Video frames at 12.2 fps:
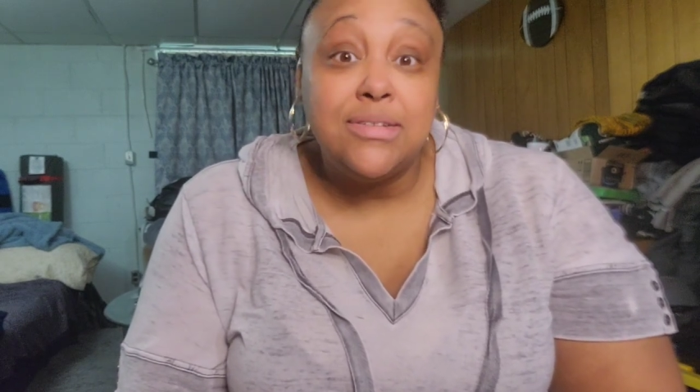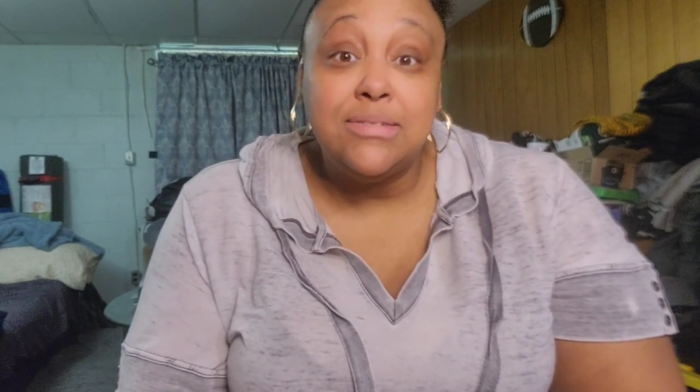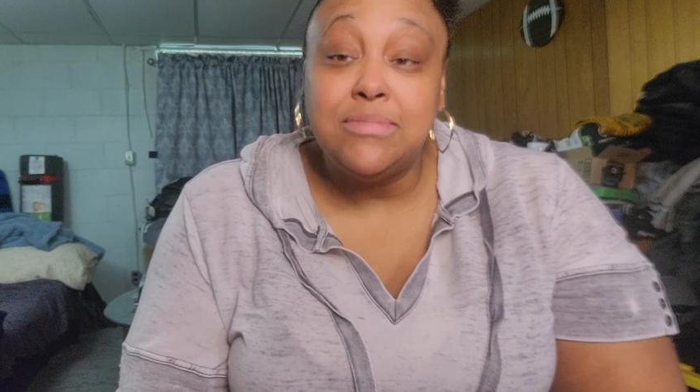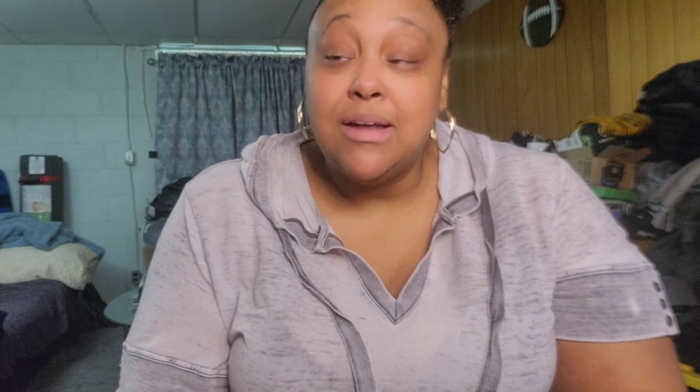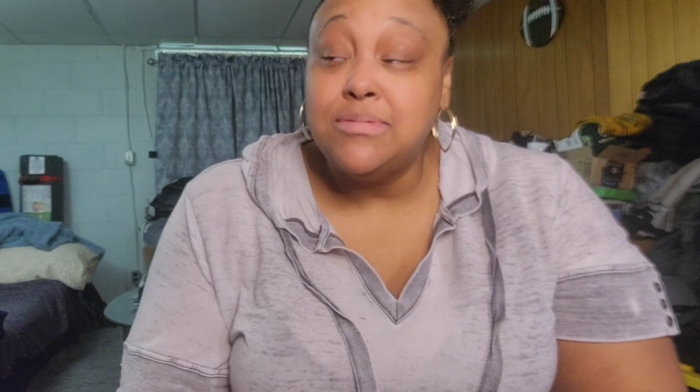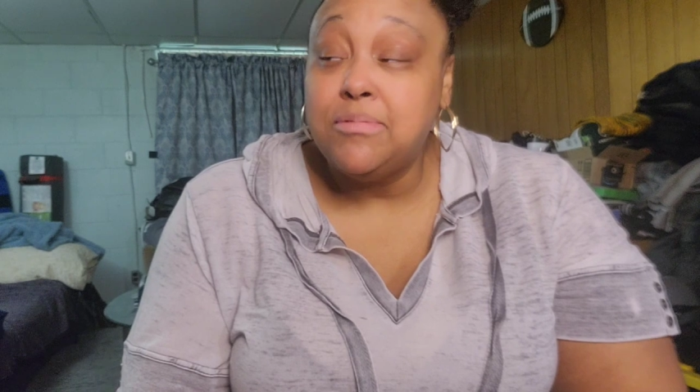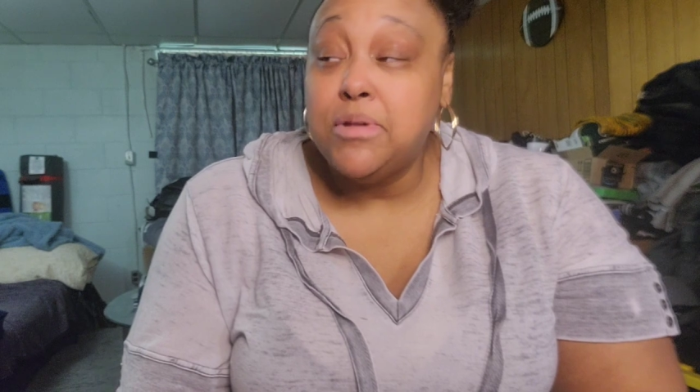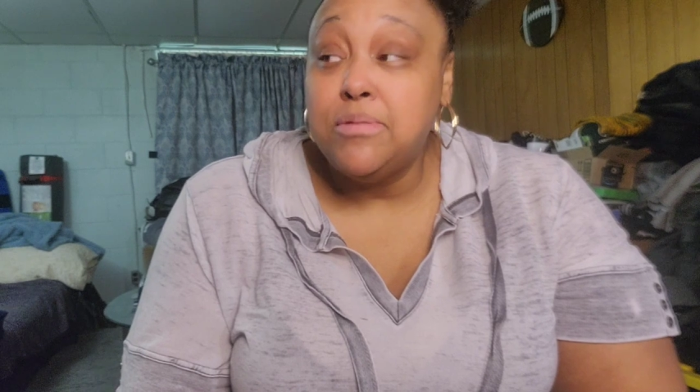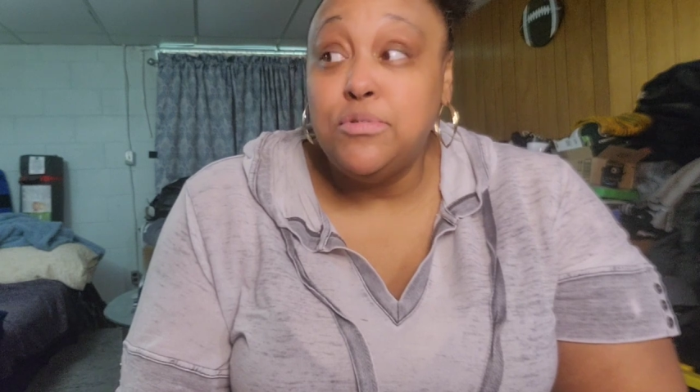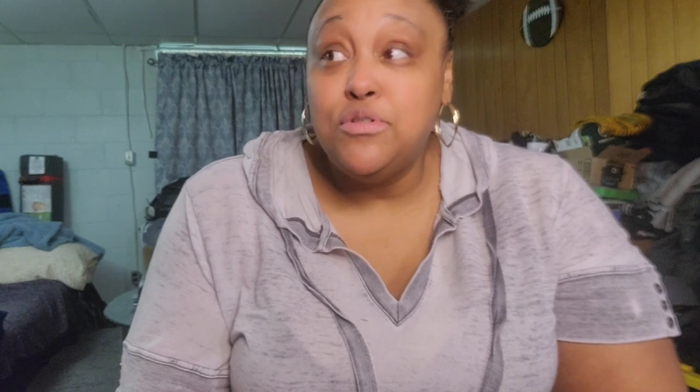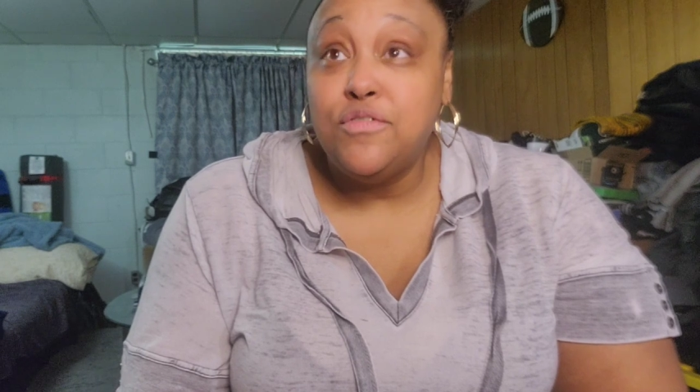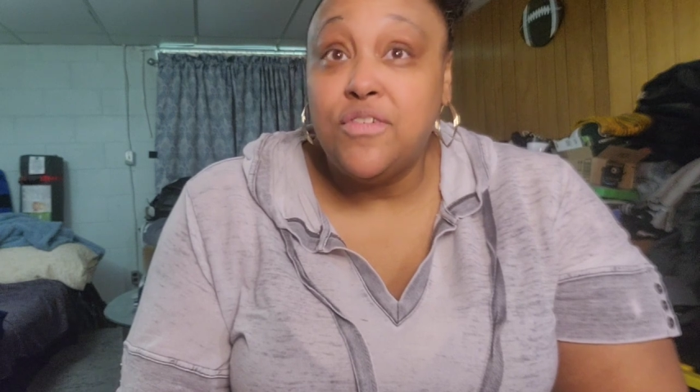sometimes I'm in the
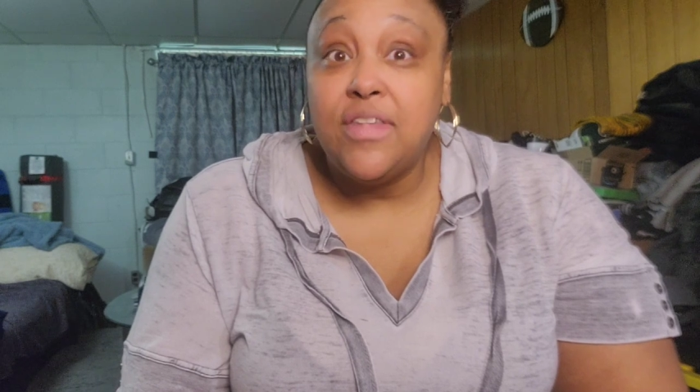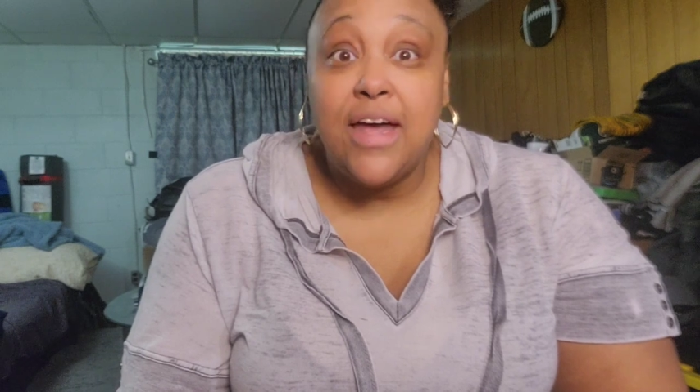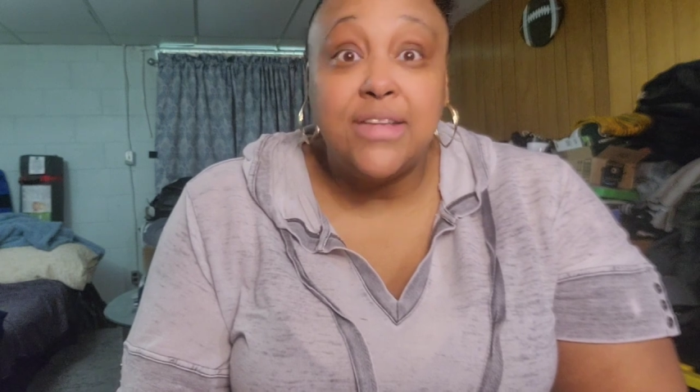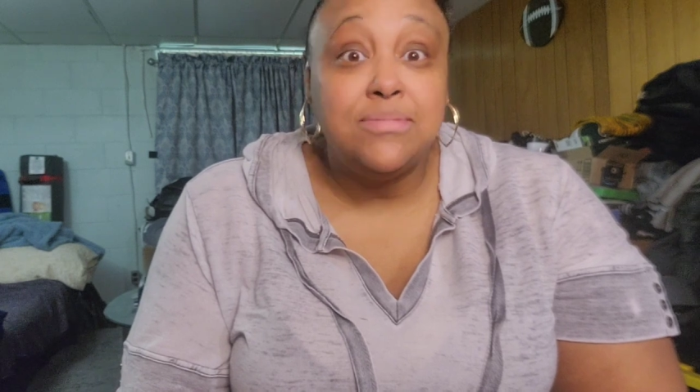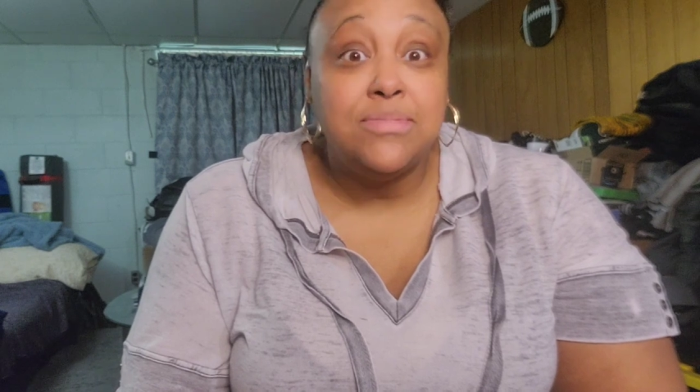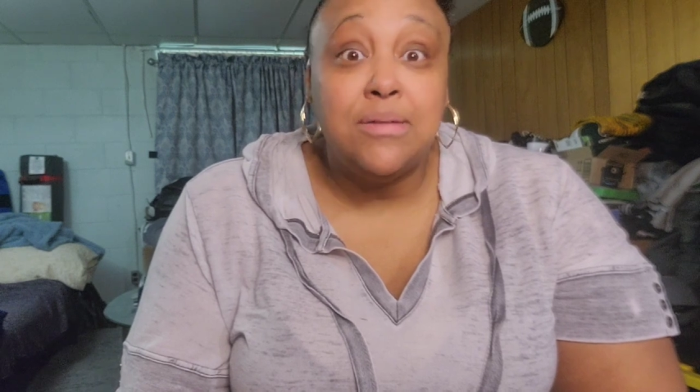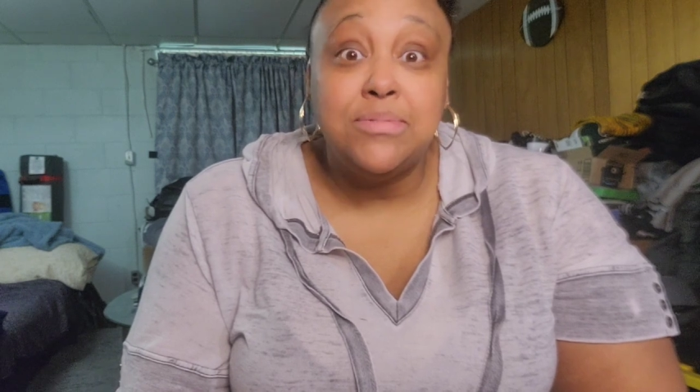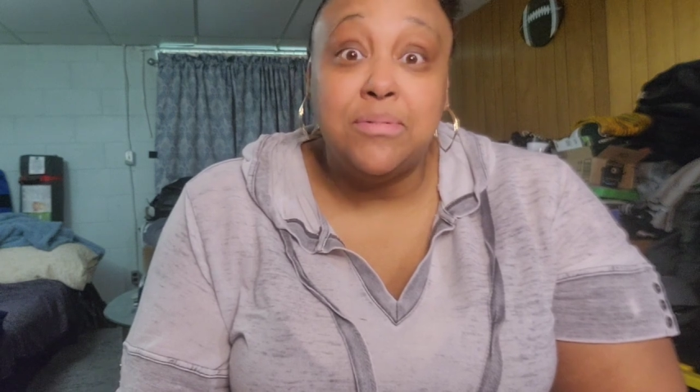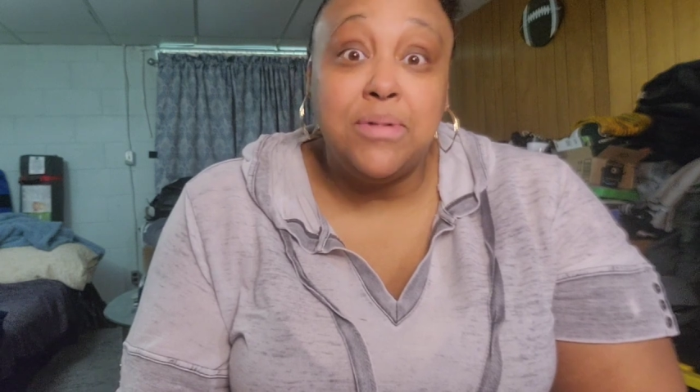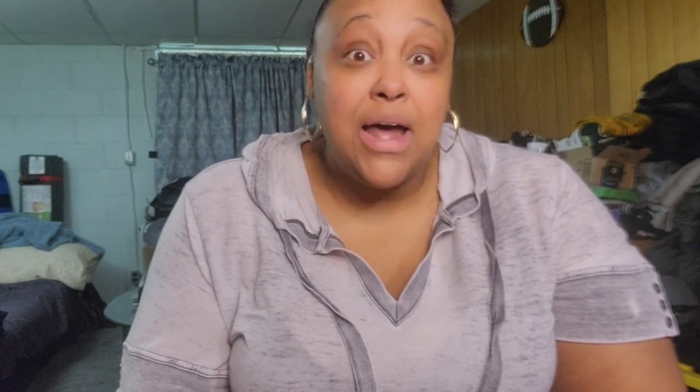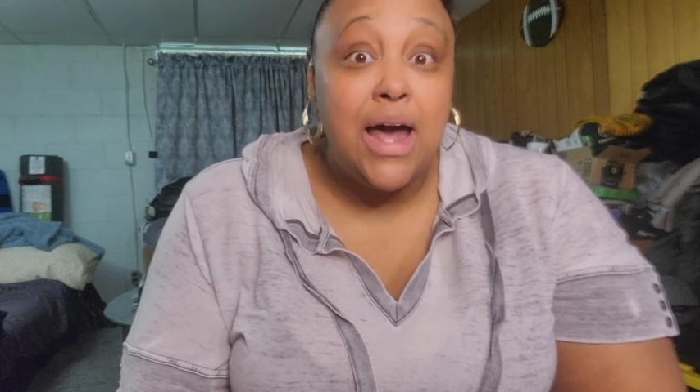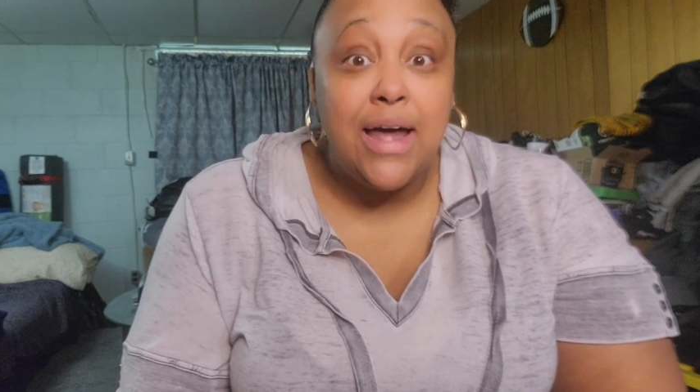mood for that, sometimes
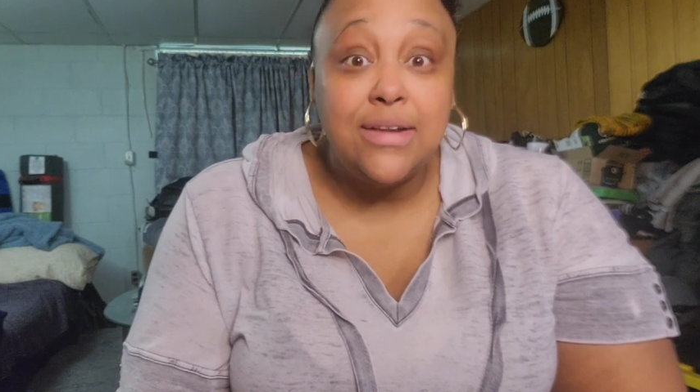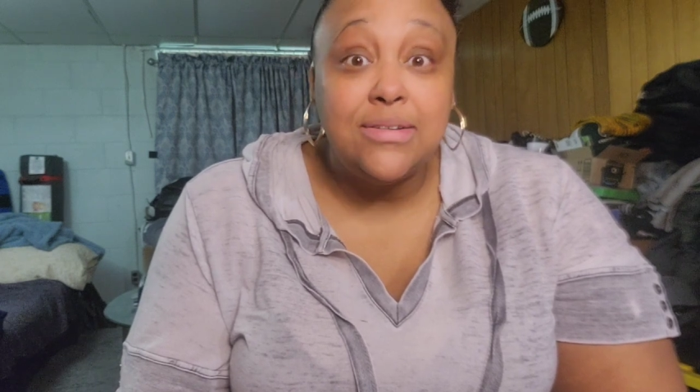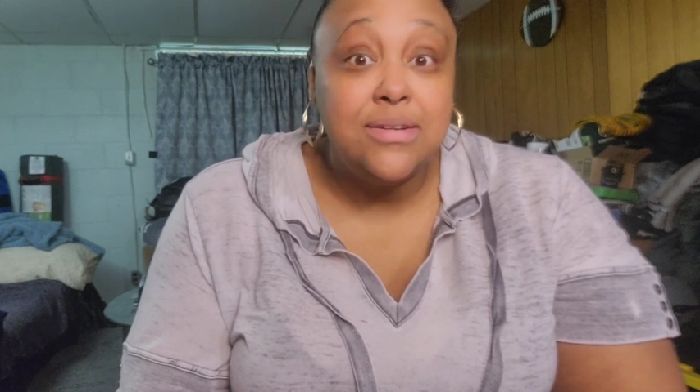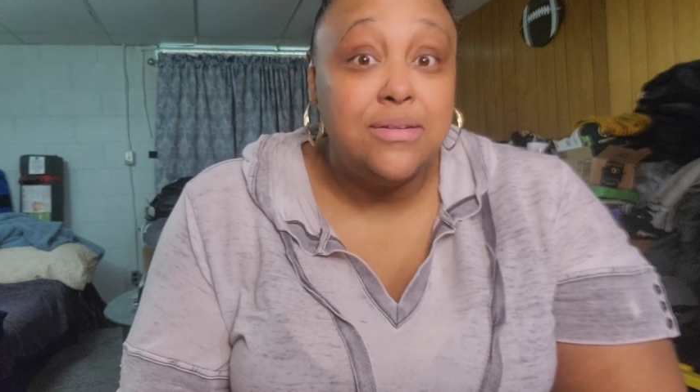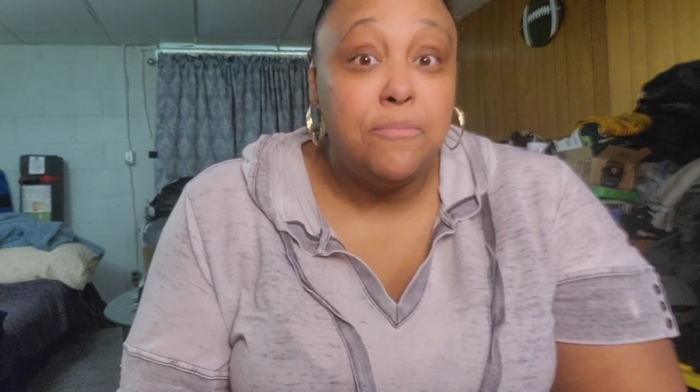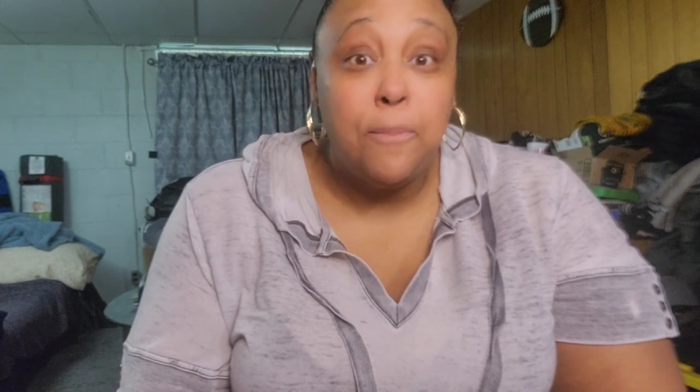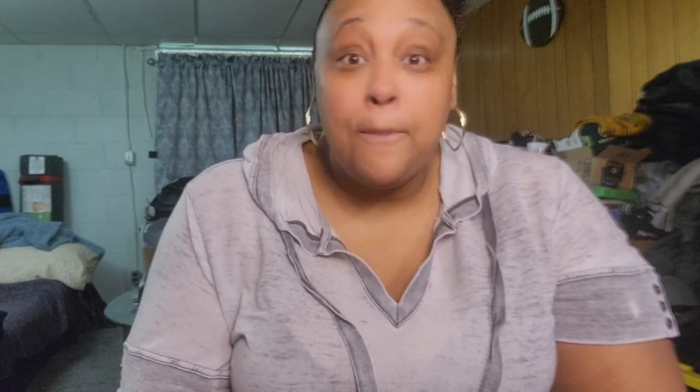I'm not.